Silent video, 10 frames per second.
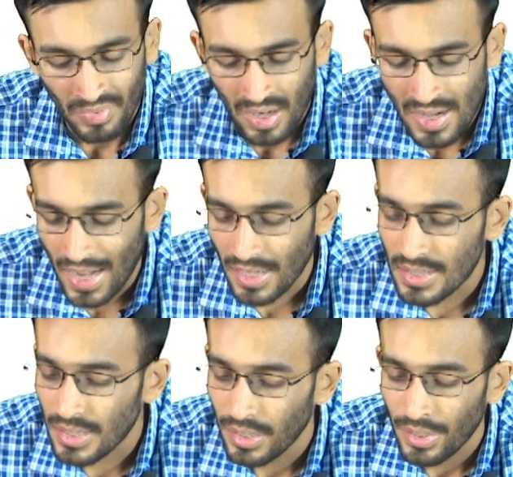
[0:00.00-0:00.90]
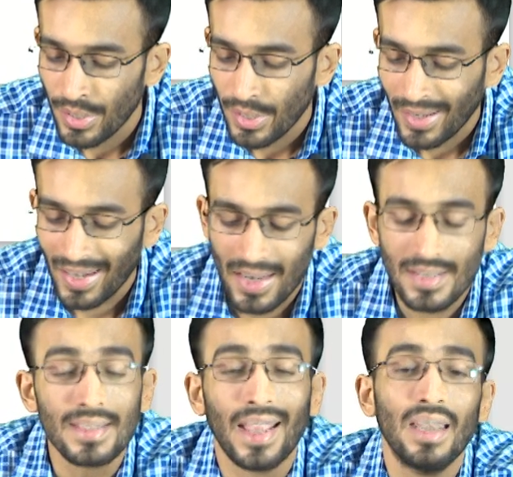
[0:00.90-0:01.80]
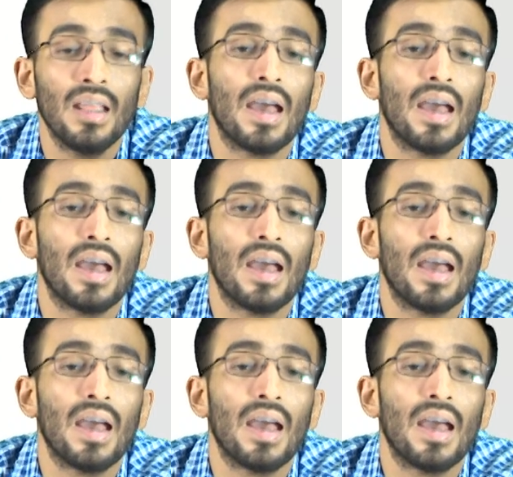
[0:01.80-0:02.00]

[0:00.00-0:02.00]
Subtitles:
Next, AS9